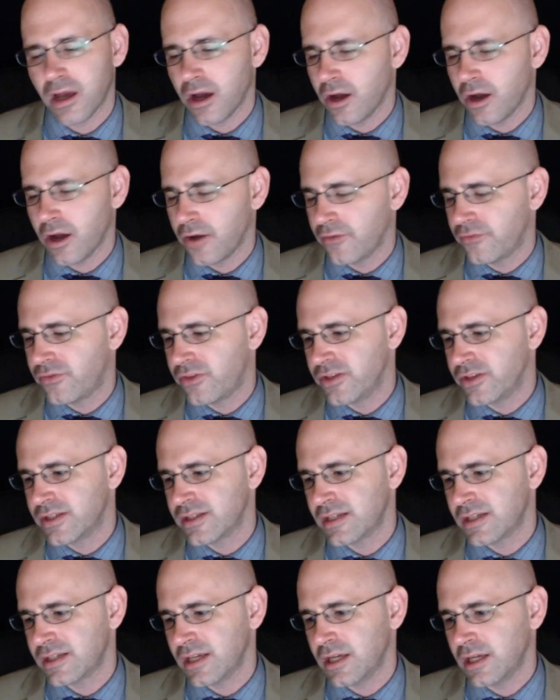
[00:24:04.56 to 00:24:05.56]
of the
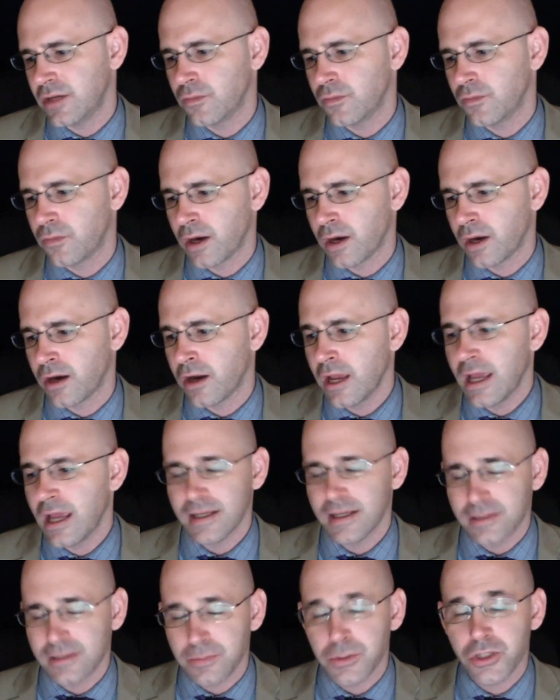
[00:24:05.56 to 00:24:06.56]
scene where
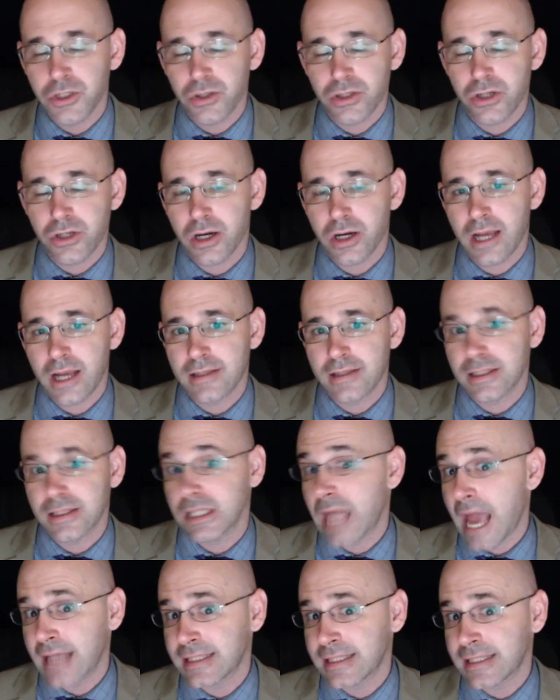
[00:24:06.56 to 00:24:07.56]
it's Patricia Arquette's
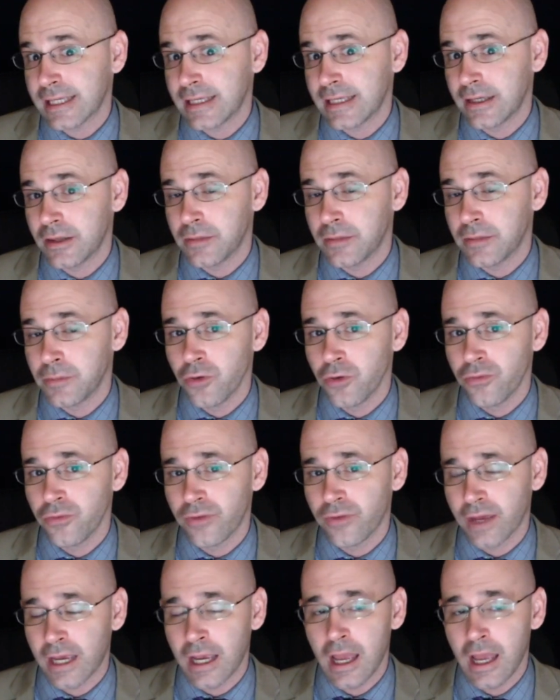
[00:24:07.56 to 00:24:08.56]
last scene in the
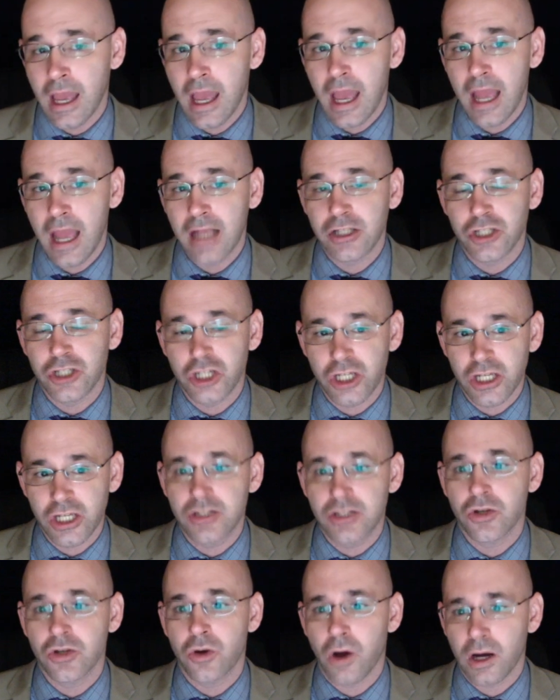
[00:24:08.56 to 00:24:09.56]
movie and she
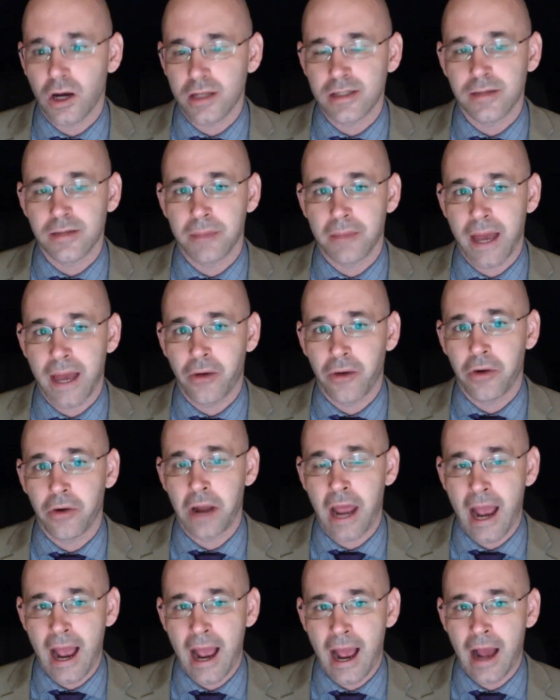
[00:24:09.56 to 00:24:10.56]
talks about
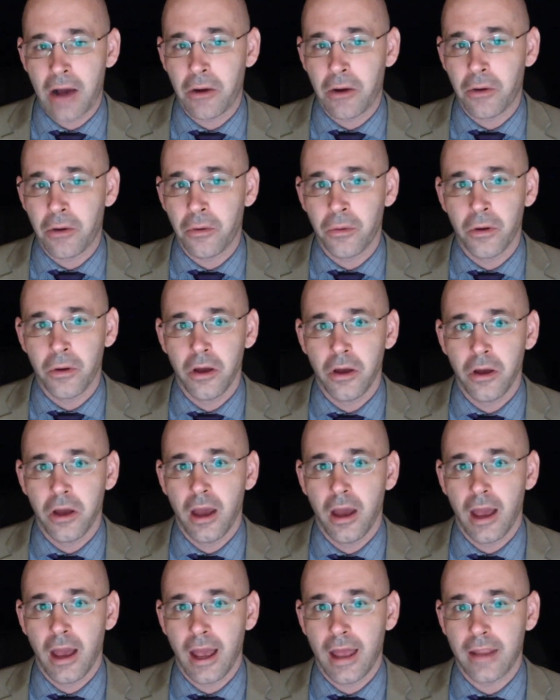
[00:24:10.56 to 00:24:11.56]
how
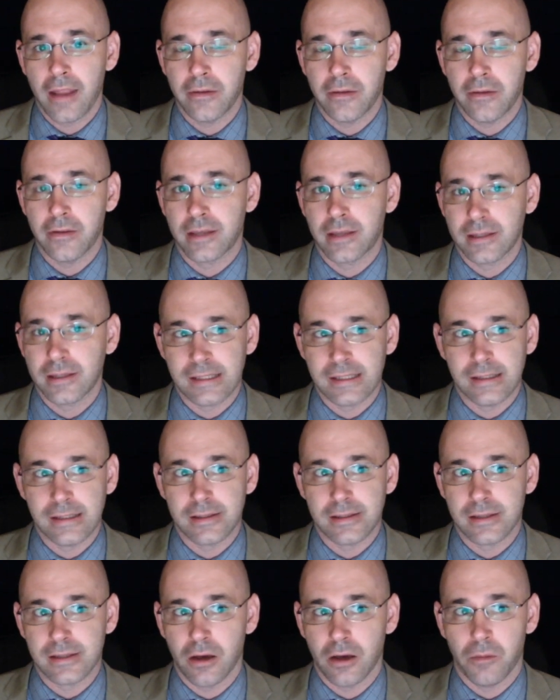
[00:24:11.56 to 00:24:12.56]
and this
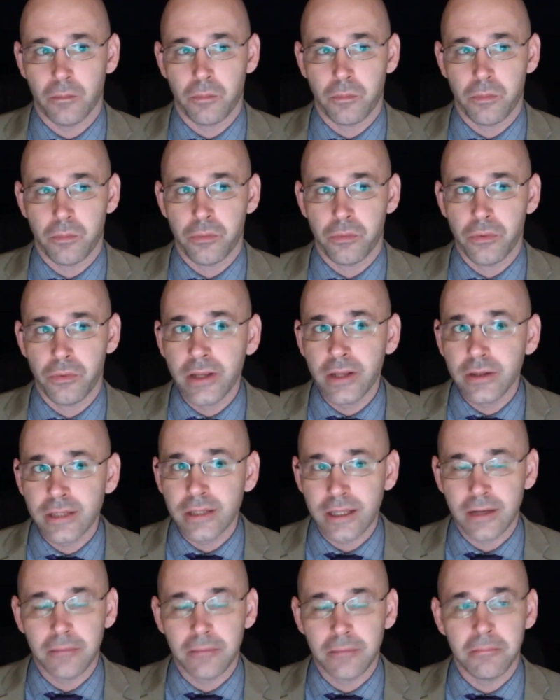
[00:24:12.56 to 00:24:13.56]
is a
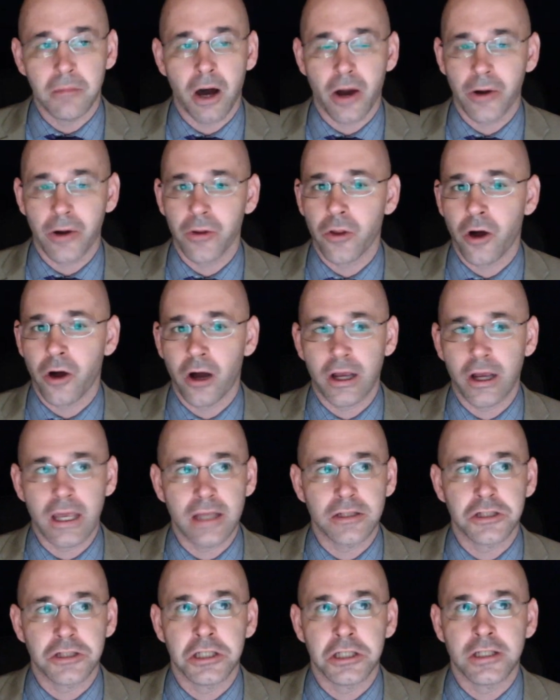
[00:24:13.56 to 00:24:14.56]
brilliant monologue
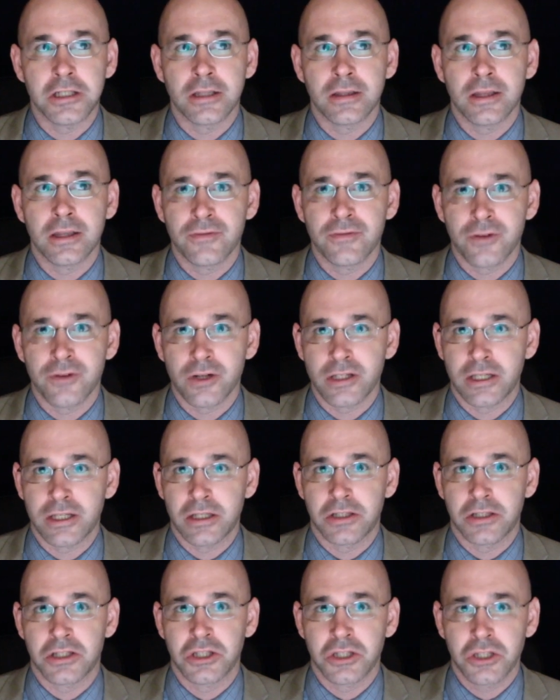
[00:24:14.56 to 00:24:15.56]
and she delivers
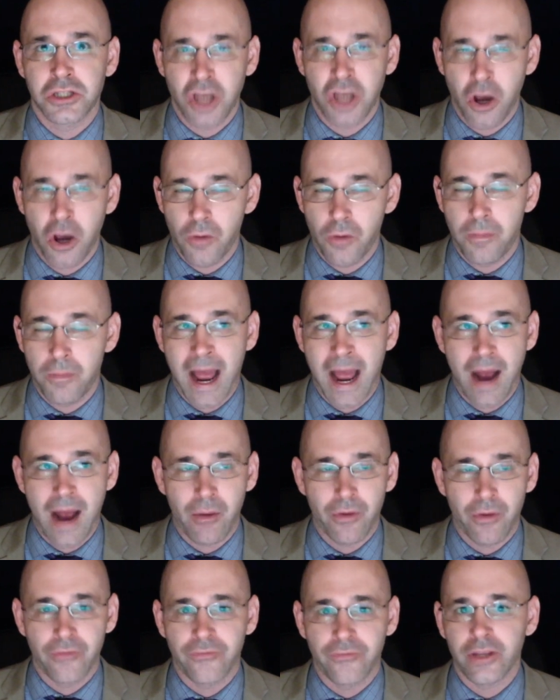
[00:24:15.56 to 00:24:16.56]
it so
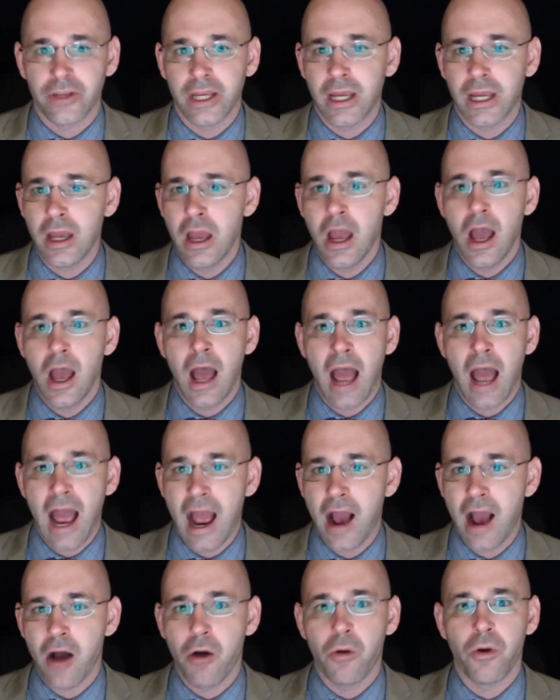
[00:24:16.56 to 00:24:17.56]
powerfully
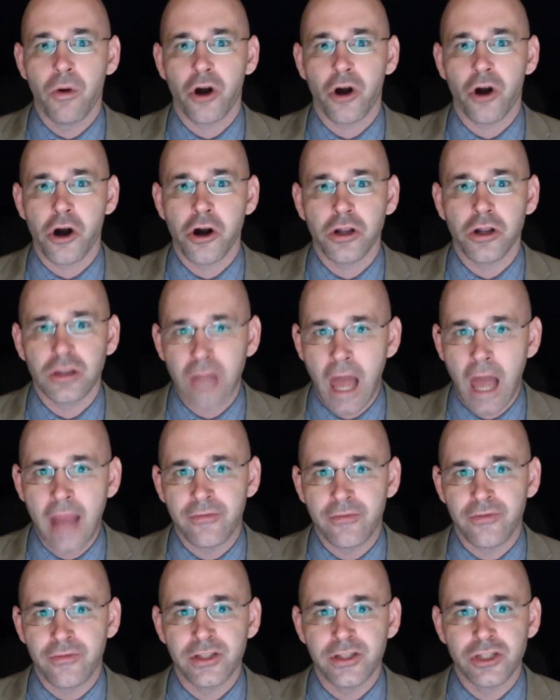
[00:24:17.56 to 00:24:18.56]
how her
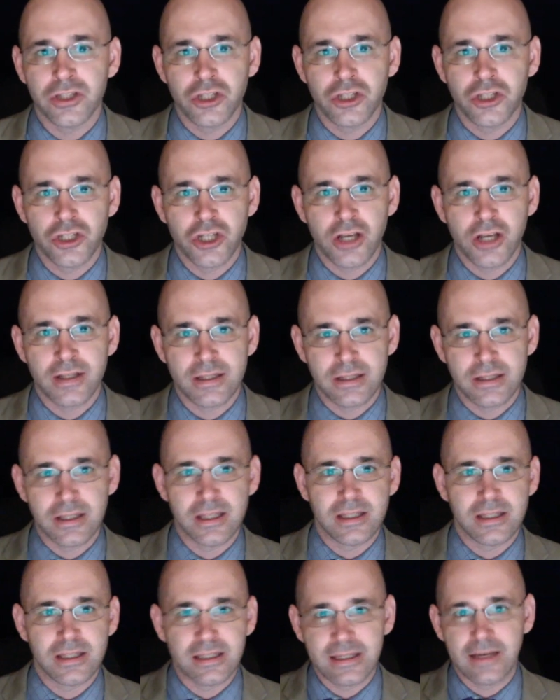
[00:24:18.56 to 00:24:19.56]
life is just
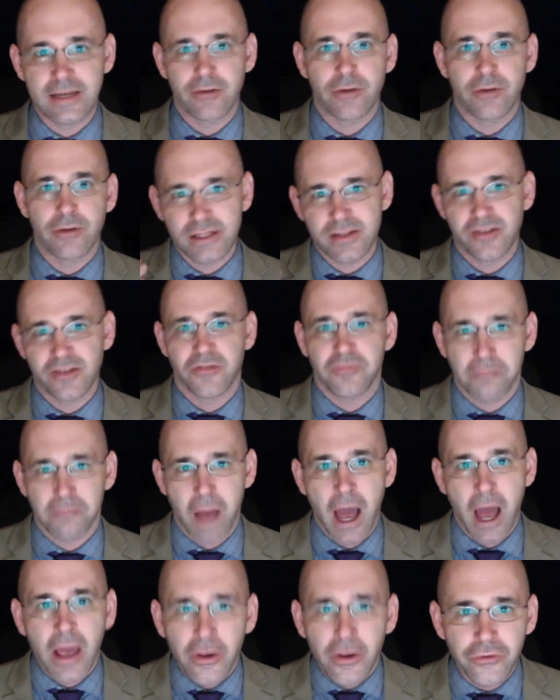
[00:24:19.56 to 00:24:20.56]
this series of
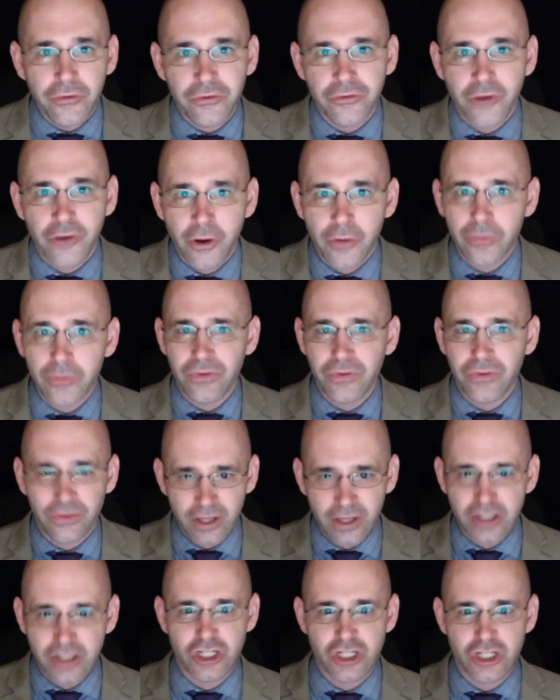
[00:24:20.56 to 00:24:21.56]
milestones
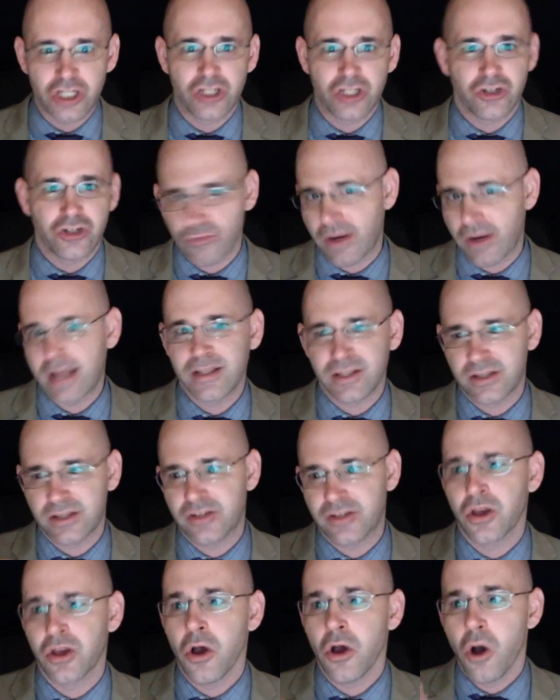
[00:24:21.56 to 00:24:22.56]
and then she
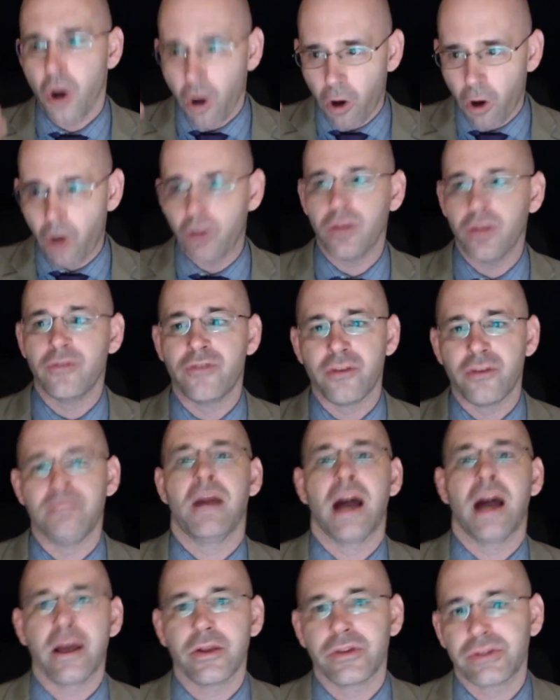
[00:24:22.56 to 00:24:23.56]
traces all of the
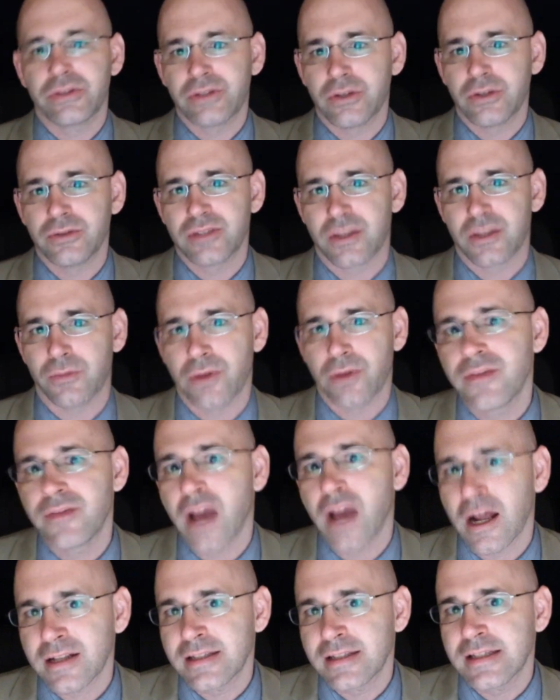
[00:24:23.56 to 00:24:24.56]
milestones that we've
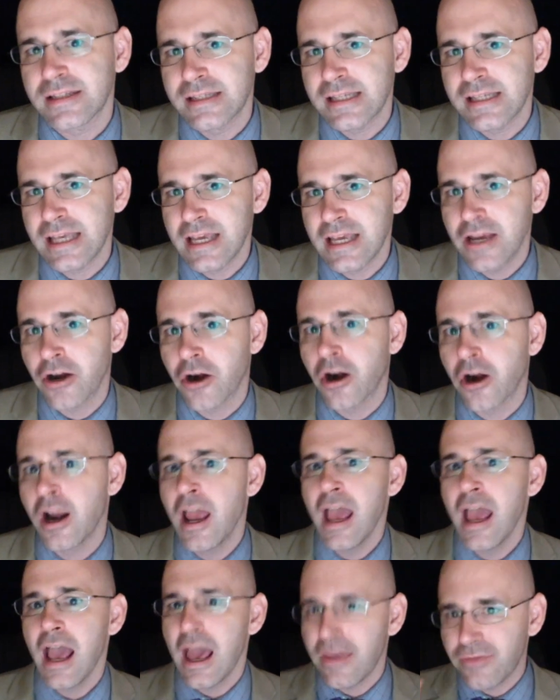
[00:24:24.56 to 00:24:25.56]
got to see her
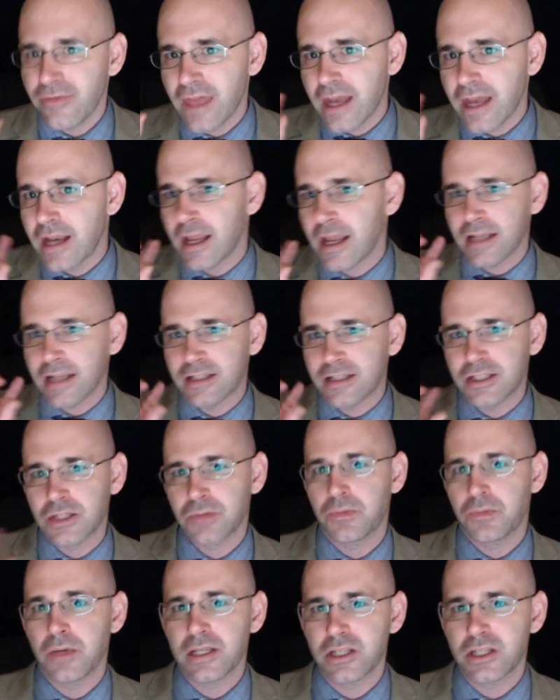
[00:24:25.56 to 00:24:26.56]
and then it
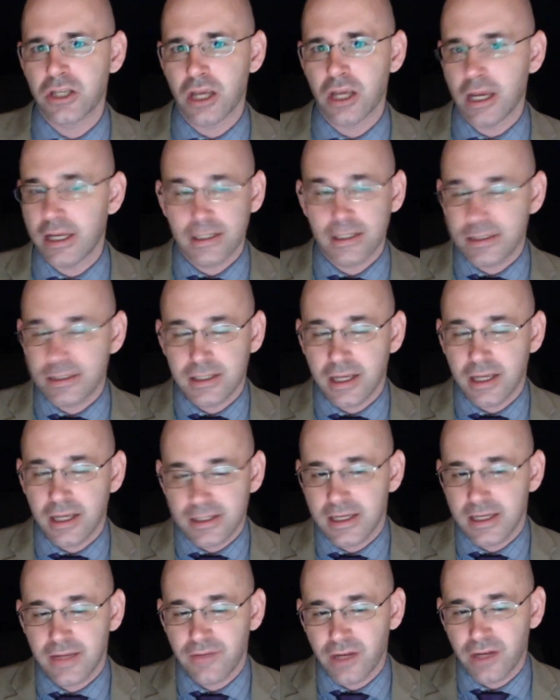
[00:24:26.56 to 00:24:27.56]
switch it
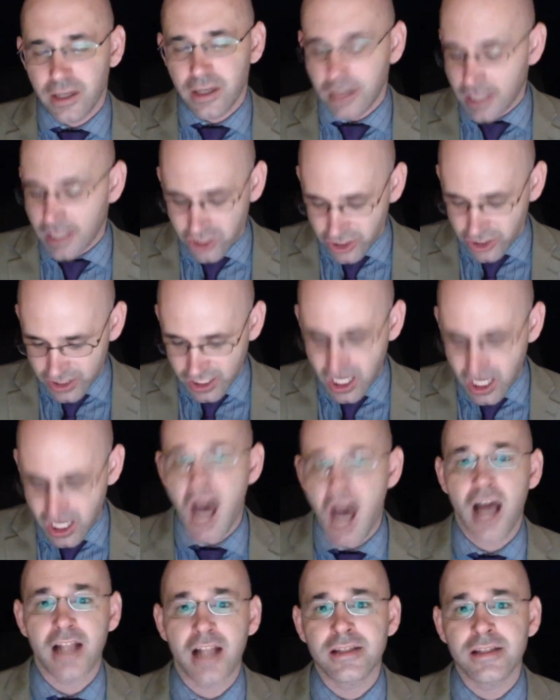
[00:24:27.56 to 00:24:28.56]
doesn't even it just
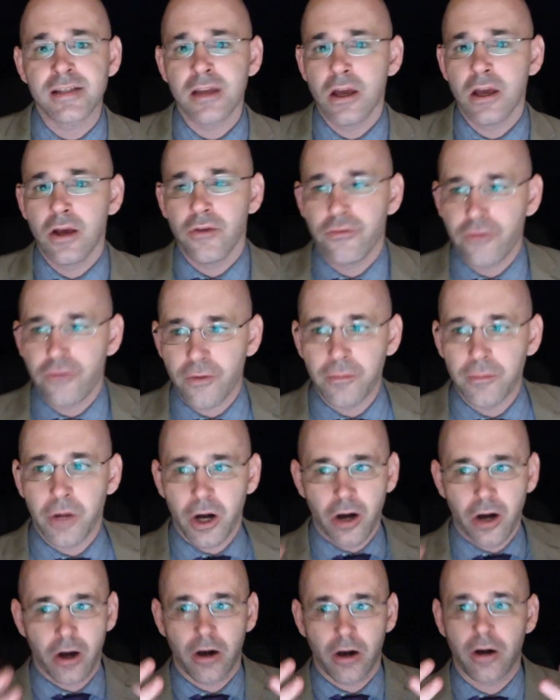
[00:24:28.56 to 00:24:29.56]
cuts from
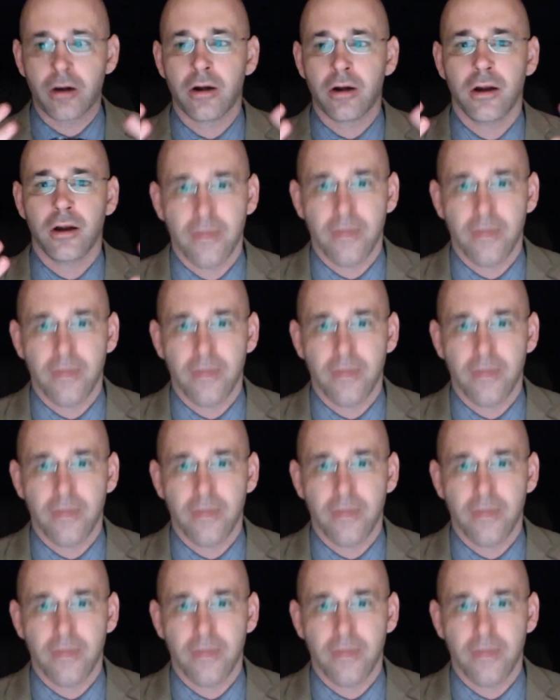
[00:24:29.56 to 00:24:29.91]
her